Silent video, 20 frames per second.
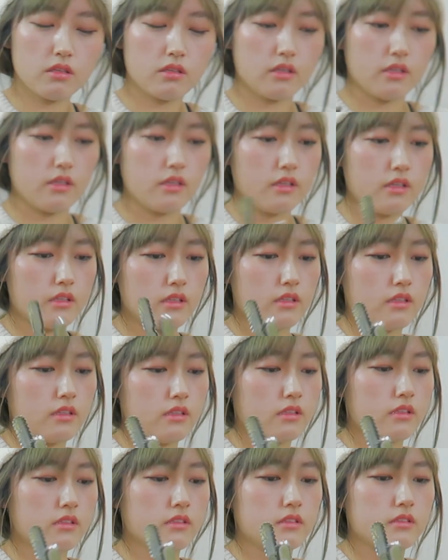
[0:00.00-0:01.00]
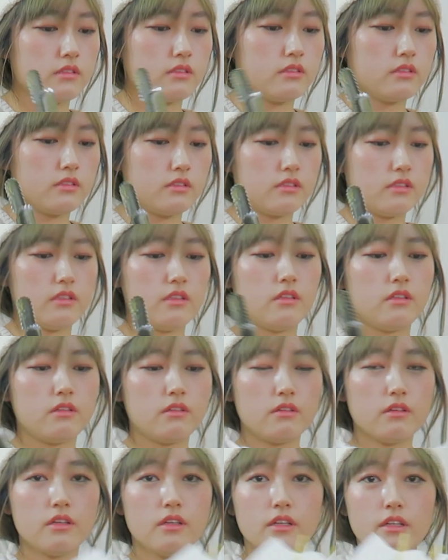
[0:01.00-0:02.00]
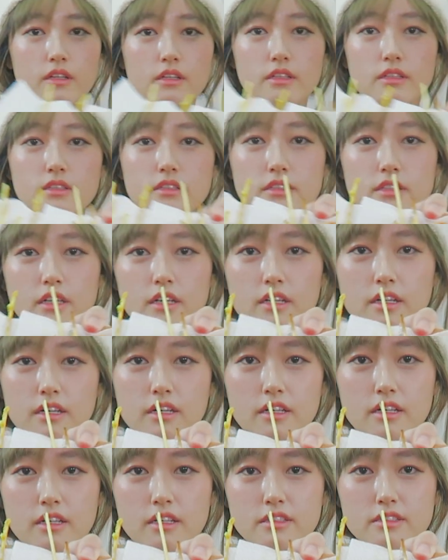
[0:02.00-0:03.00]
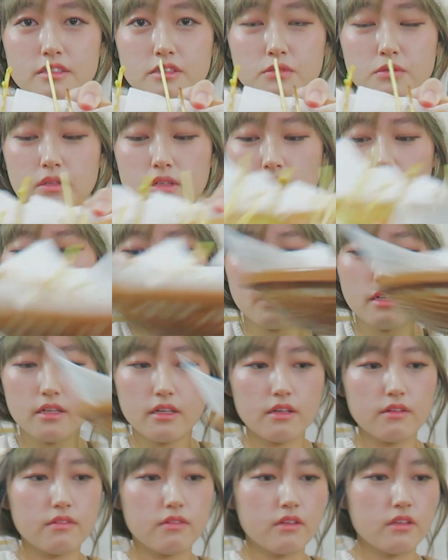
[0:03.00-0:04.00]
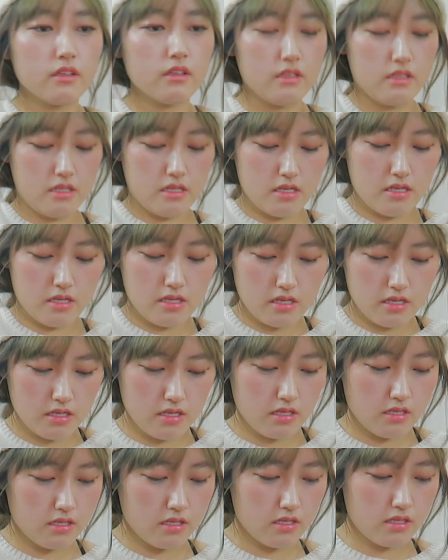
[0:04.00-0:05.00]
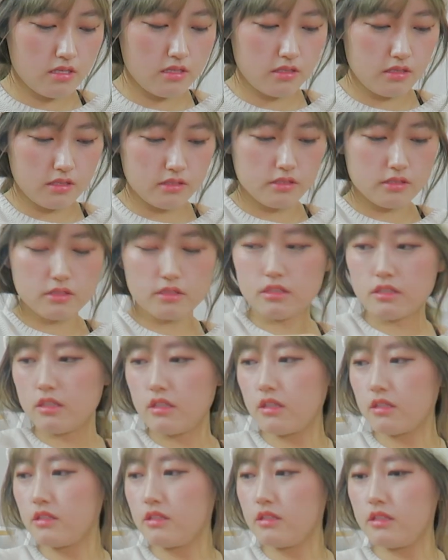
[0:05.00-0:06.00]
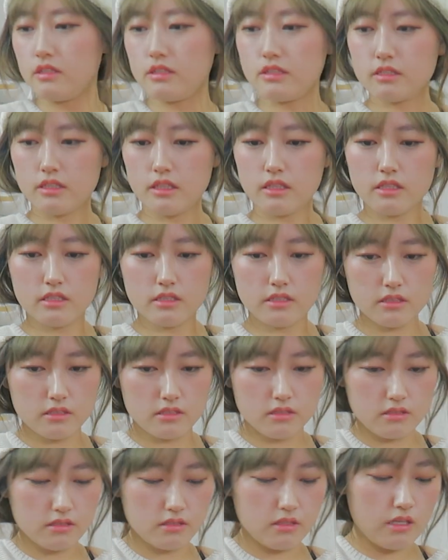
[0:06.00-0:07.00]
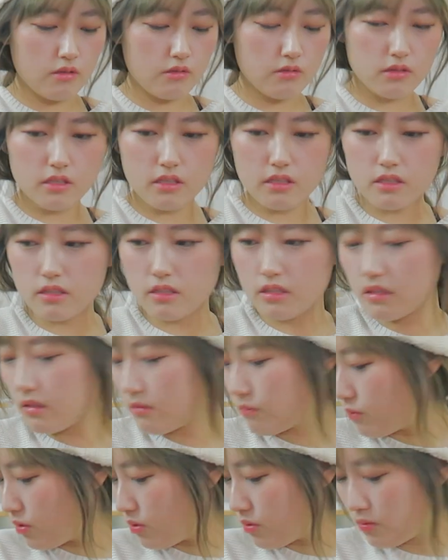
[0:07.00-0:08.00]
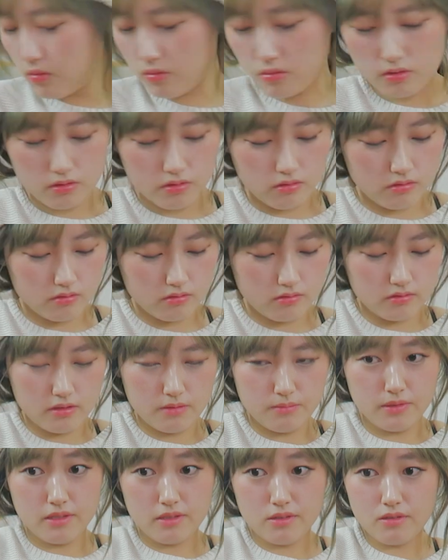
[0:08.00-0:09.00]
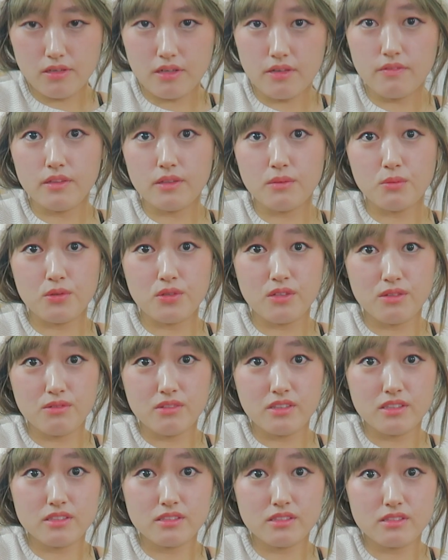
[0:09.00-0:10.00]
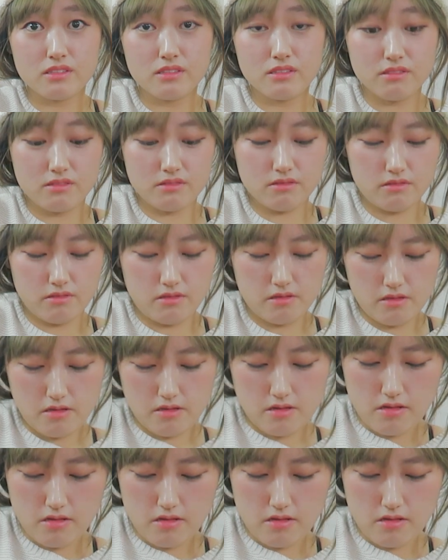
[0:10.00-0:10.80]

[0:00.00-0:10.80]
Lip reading: Okay. So, ta-da! This is what I have. And let's cook these guys. I don't think I need more oil. I mean, I don't have any more anyways, so.